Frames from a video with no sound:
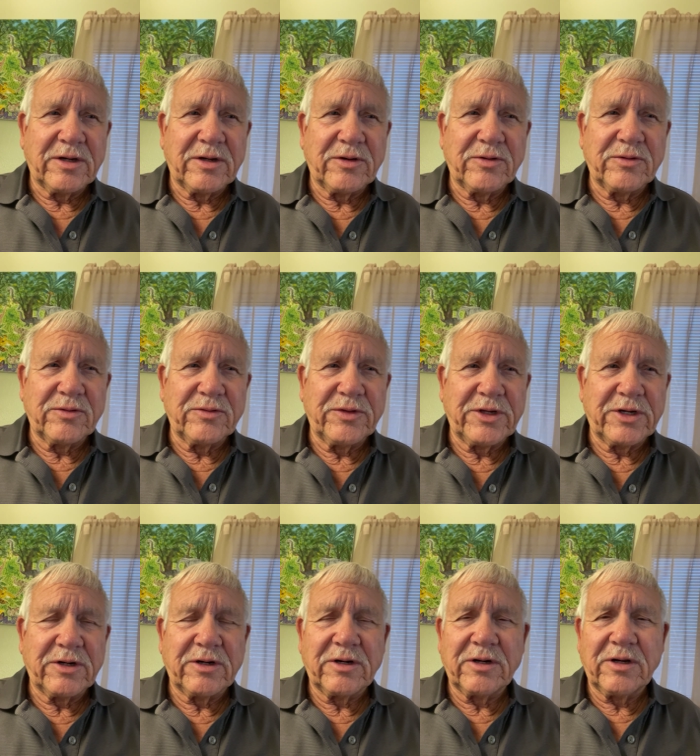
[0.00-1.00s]
uh,
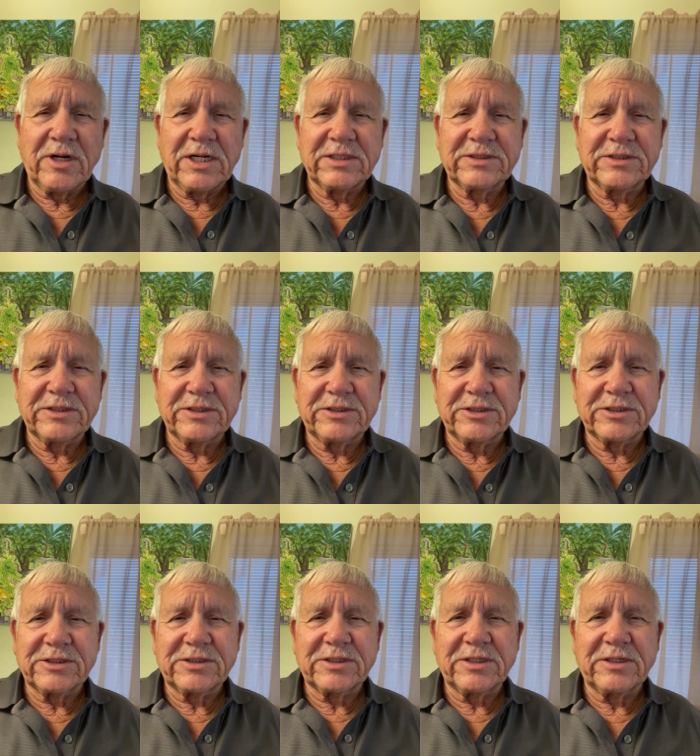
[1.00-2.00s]
there are
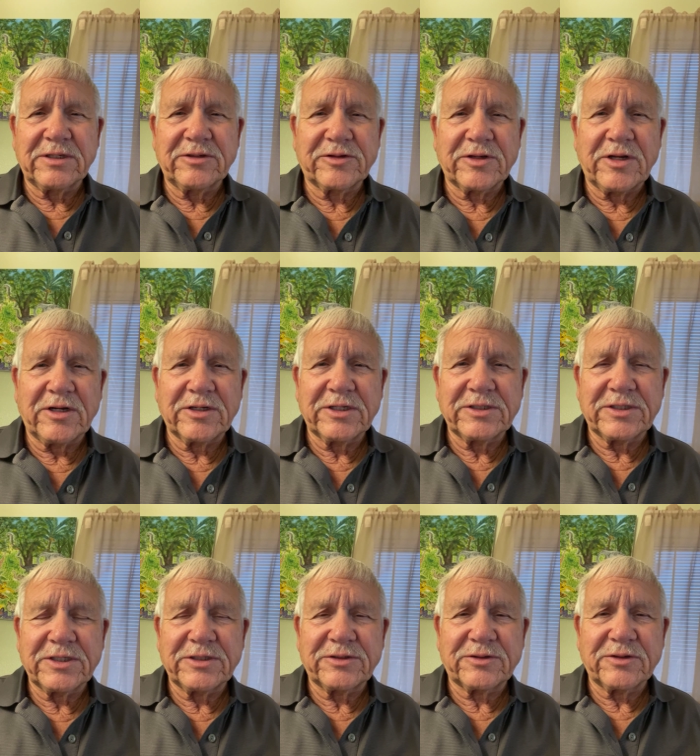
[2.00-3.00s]
hostages and as long
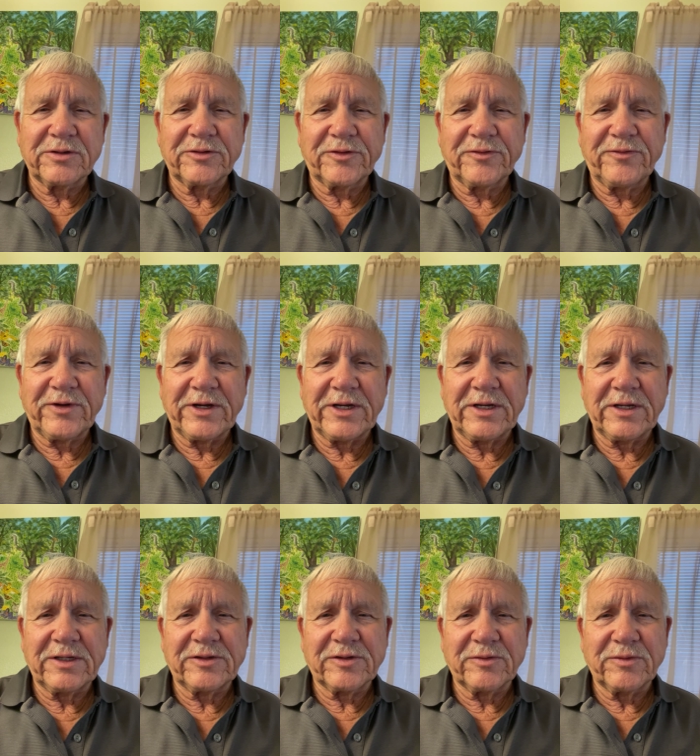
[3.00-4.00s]
as Israel's
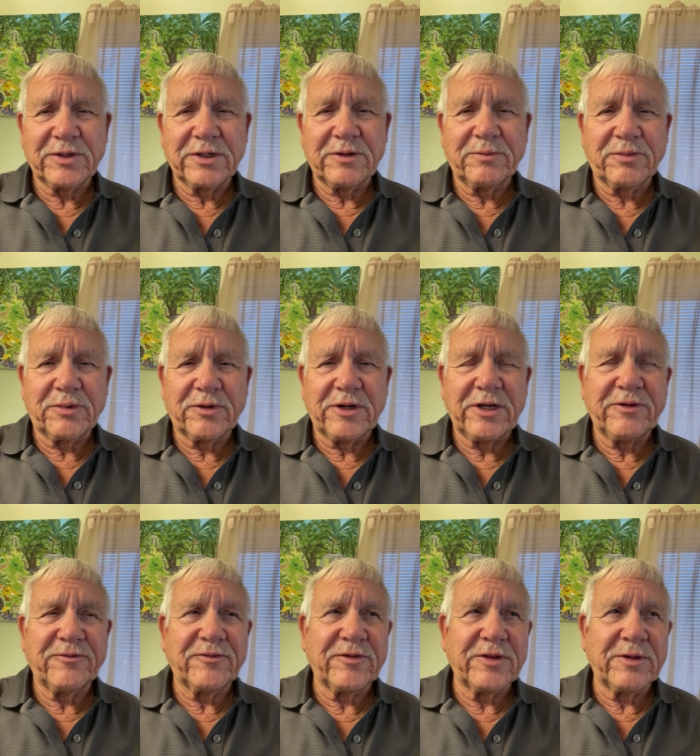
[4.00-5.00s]
fighting. So we're going to
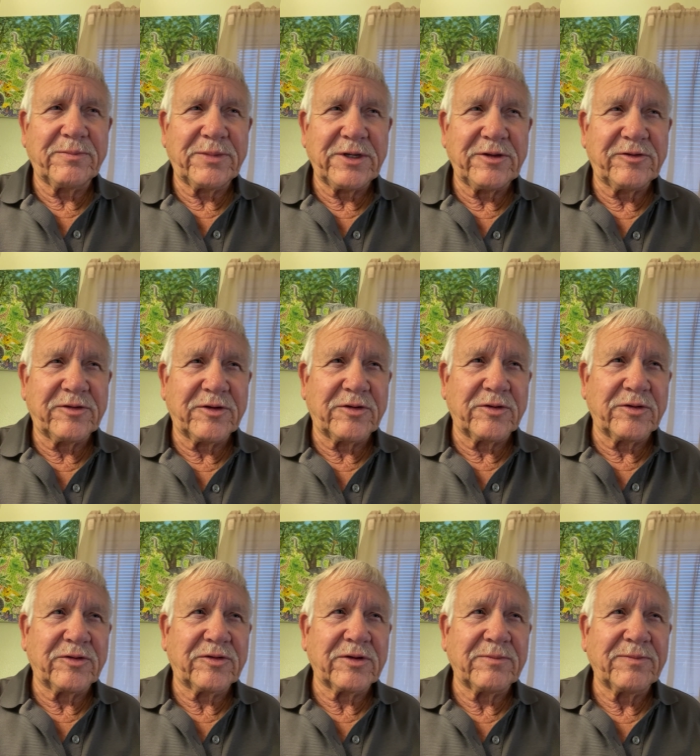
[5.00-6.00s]
pray for the peace of
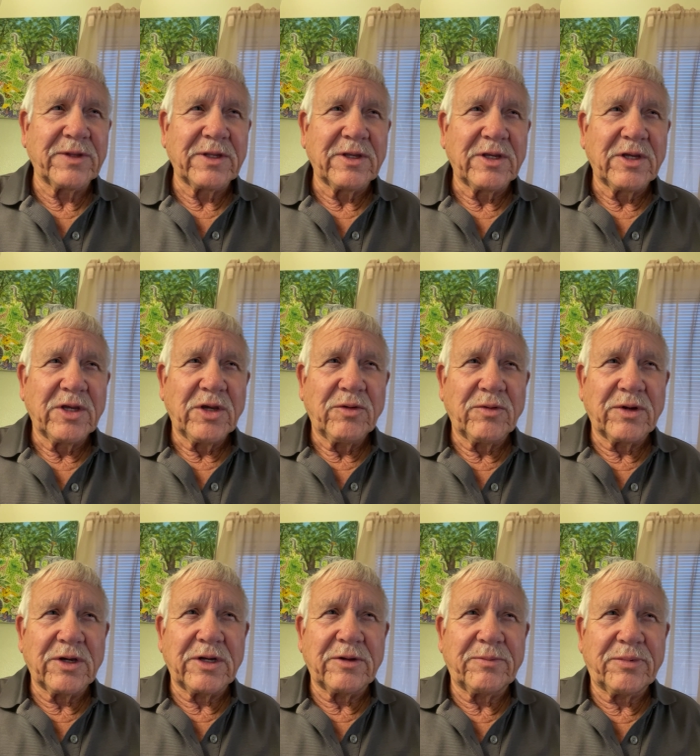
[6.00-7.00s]
Jerusalem.
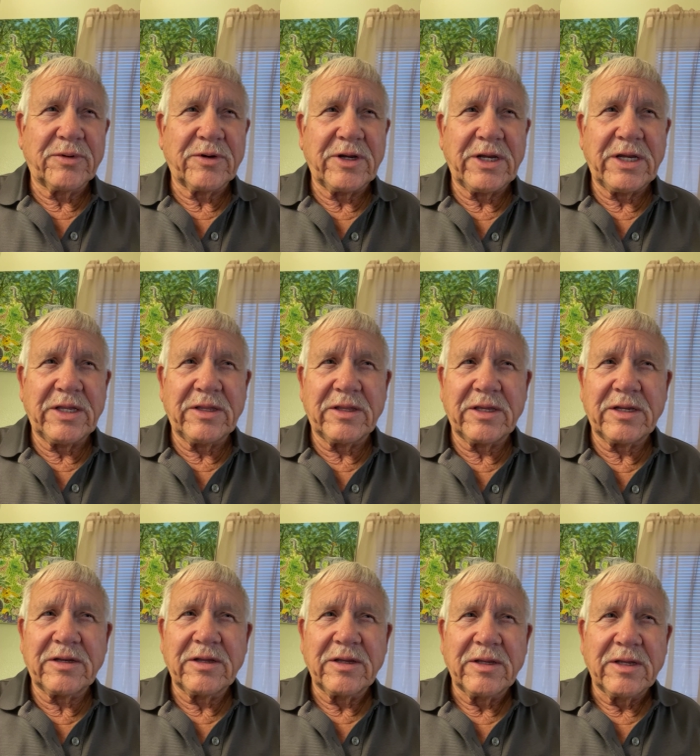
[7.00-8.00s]
We're going to pray
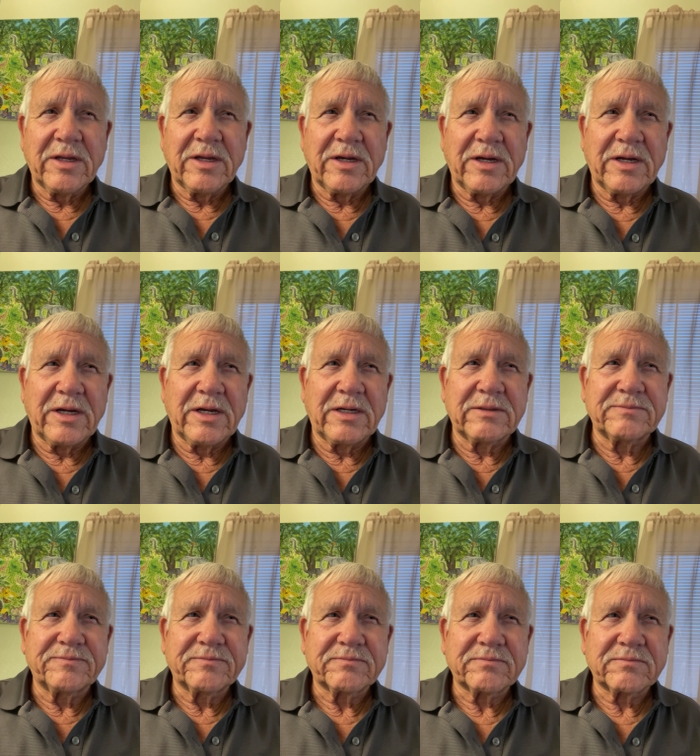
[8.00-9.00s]
that
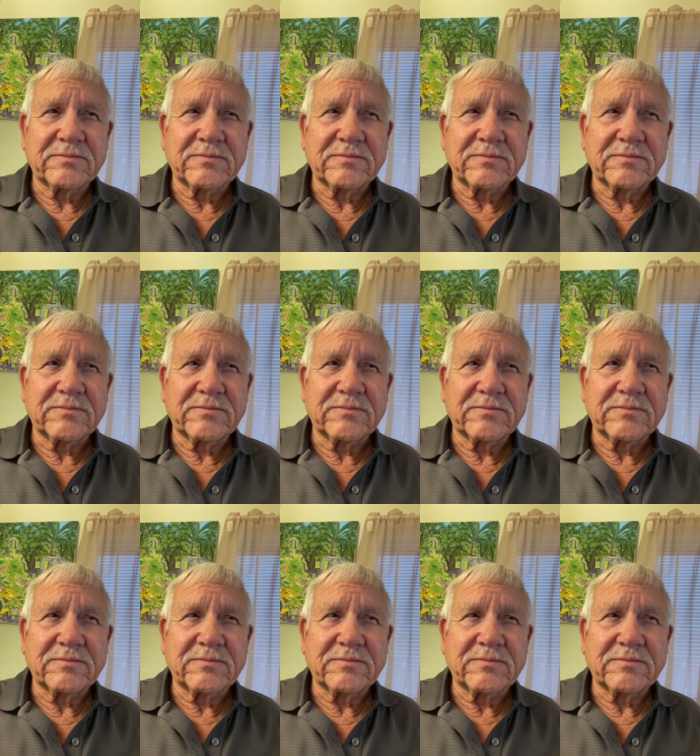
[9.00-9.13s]
uh,